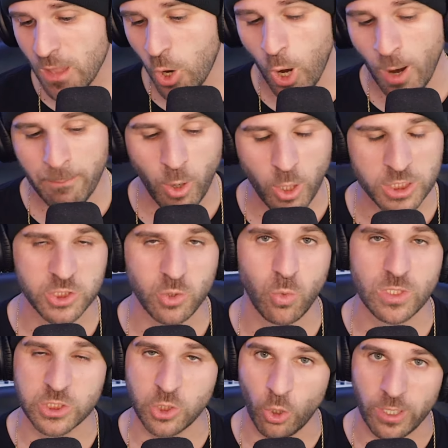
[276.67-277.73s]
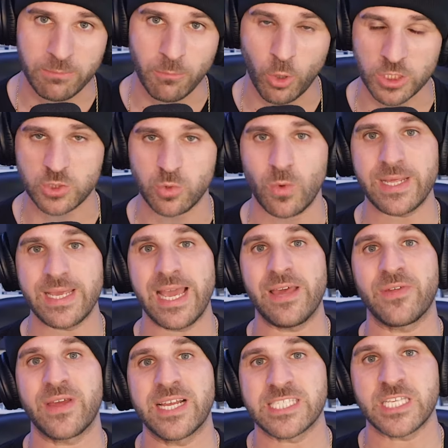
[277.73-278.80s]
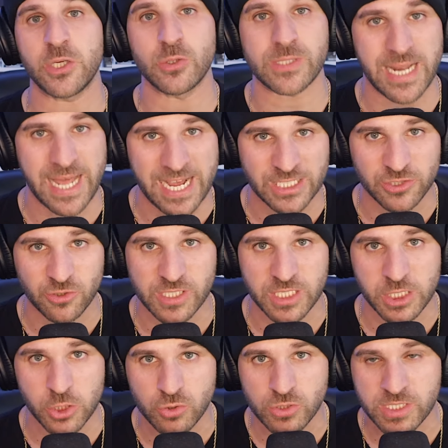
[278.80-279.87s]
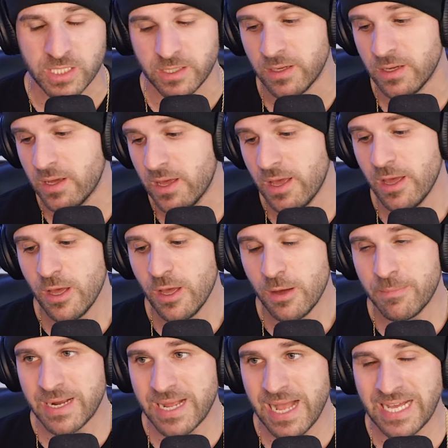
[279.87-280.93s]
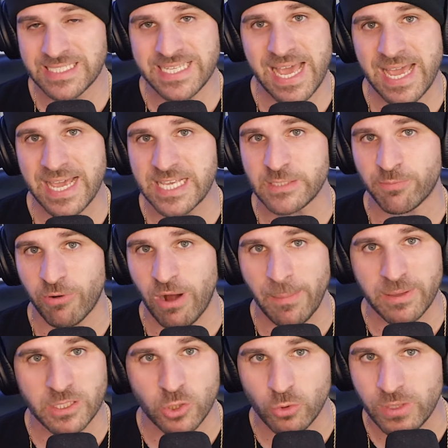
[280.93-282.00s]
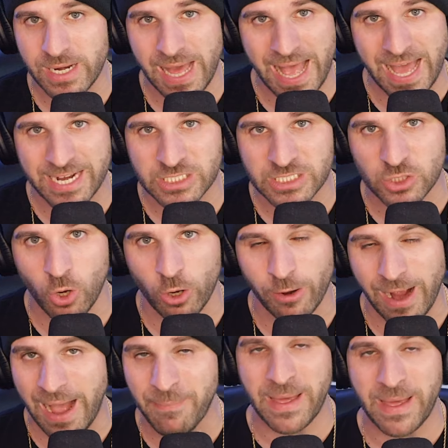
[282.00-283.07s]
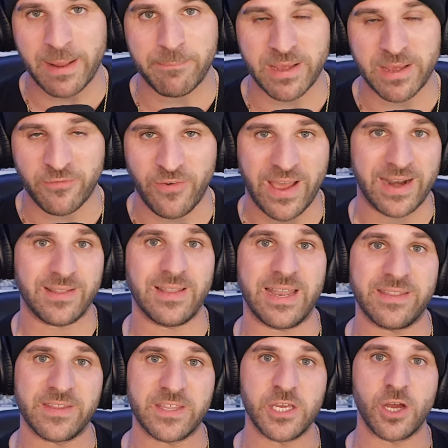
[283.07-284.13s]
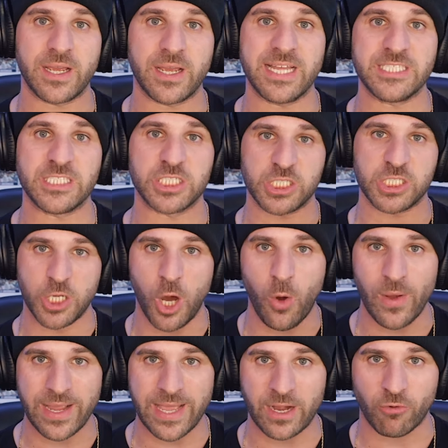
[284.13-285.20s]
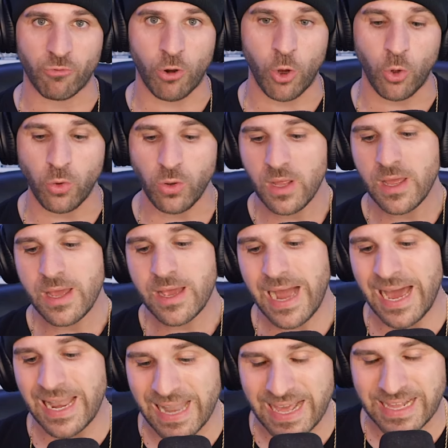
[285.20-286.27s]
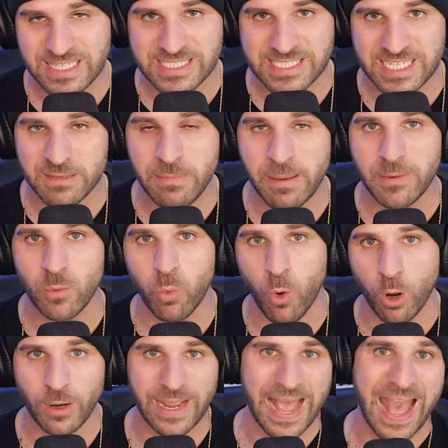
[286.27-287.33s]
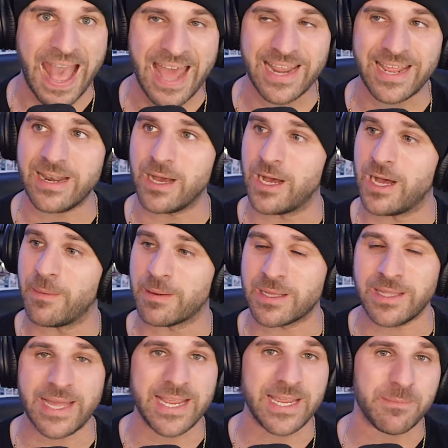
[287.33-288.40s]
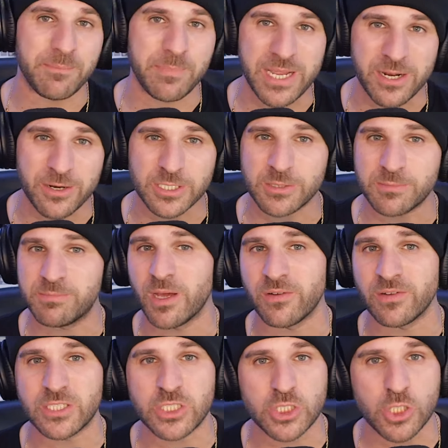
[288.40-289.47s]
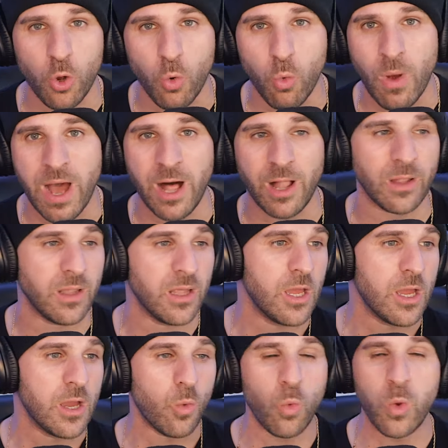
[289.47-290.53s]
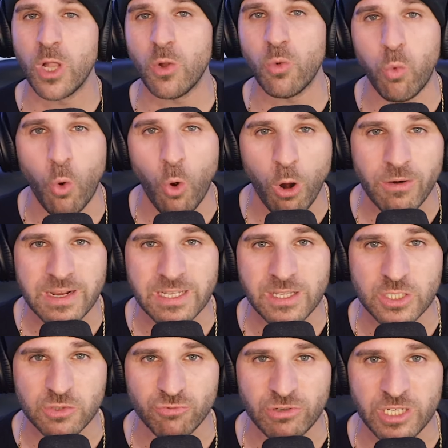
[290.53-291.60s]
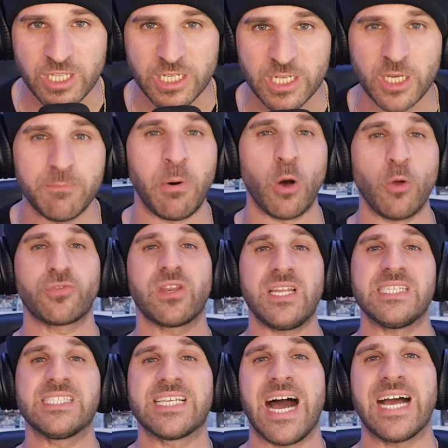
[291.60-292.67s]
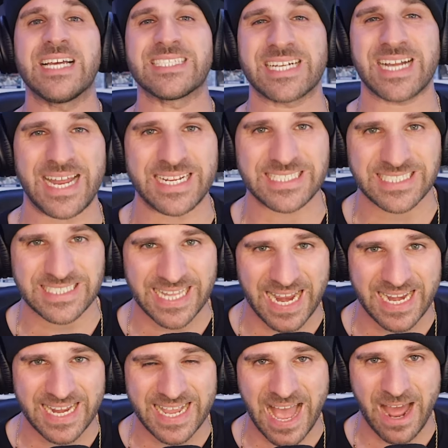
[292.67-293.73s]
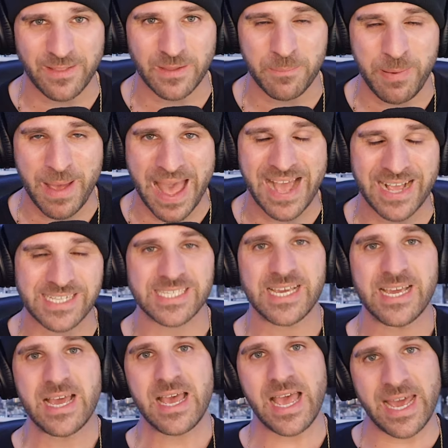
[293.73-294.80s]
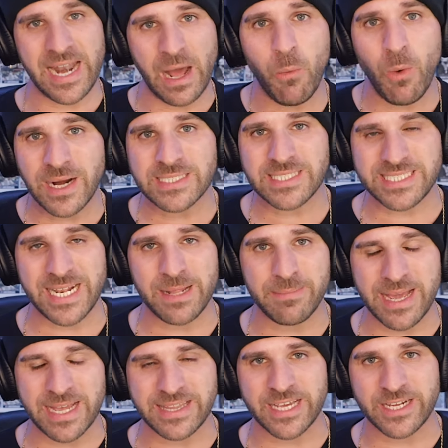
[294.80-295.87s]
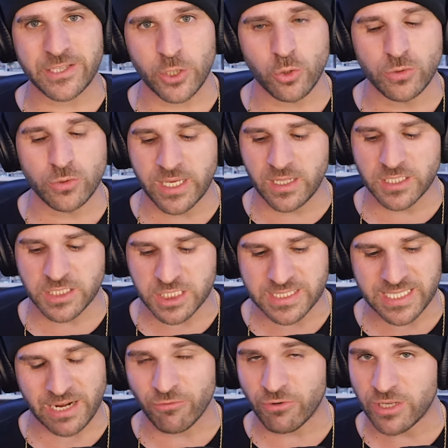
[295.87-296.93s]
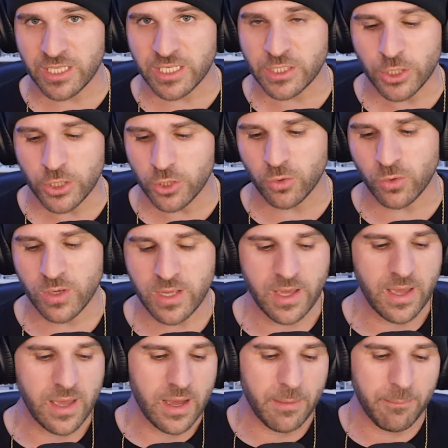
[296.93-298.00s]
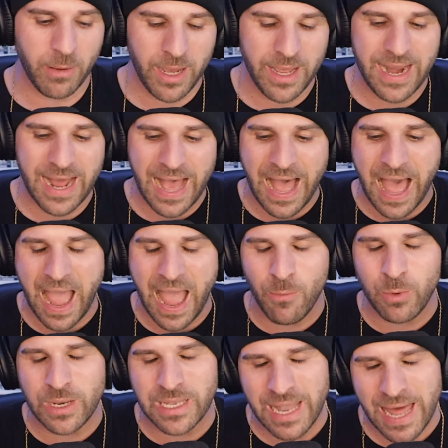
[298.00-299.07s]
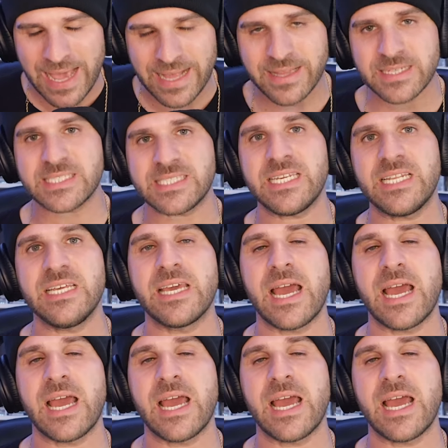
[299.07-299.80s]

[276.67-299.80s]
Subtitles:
on starting March 28th against the Houston Astros in Houston. But guys, the Yankees probably do need to add a starter. I'm not a big fan of letting the young kids just go and get a role. I like to see them maybe work at it. Clayton Beater's done so well. Will Warren looks really good. Both of these guys are kind of standing out in the packs. And I want to see them get their due diligence. I really do. But I would like to see the